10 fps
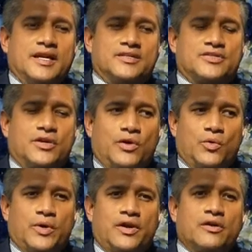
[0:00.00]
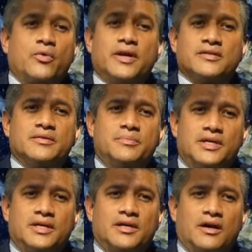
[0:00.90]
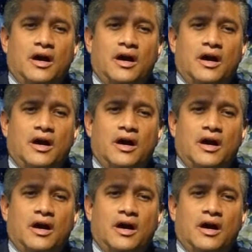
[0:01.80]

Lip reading: and so we are going to be